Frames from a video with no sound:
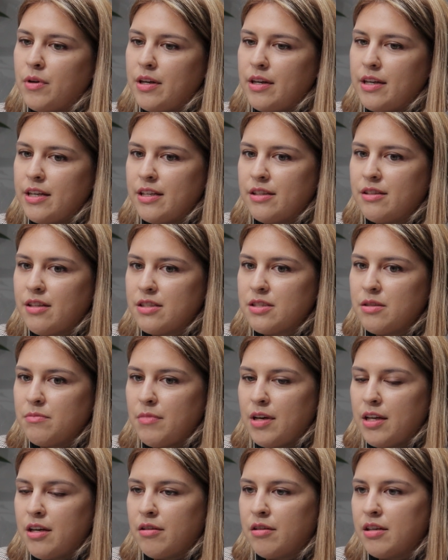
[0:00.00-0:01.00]
it doesn't
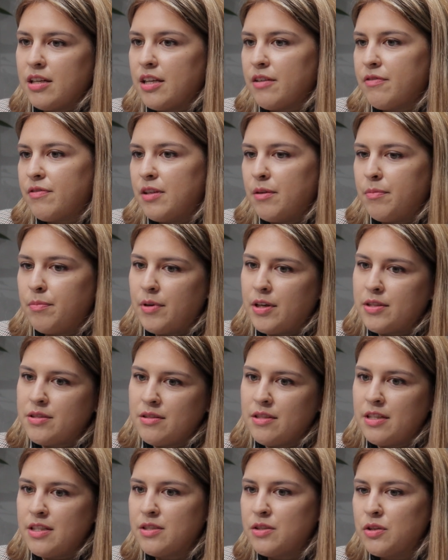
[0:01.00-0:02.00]
matter if the
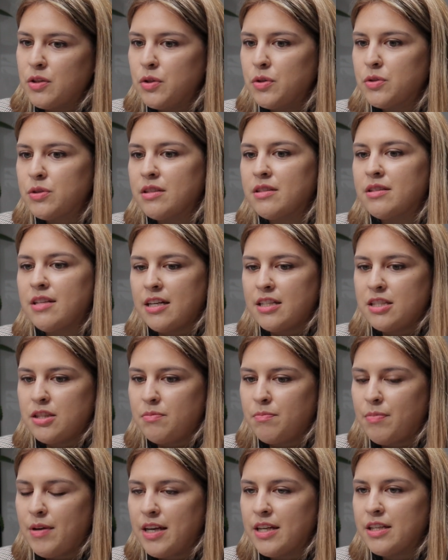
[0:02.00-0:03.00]
person is using that
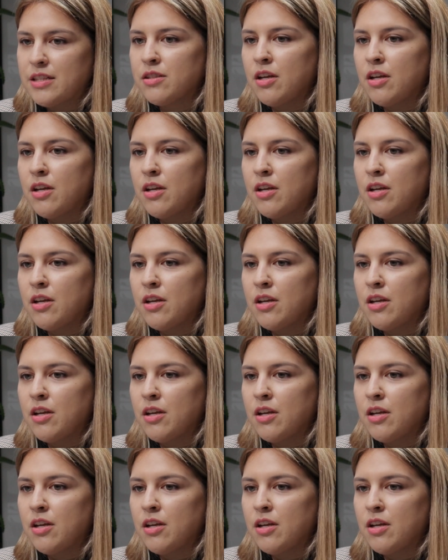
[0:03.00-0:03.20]
space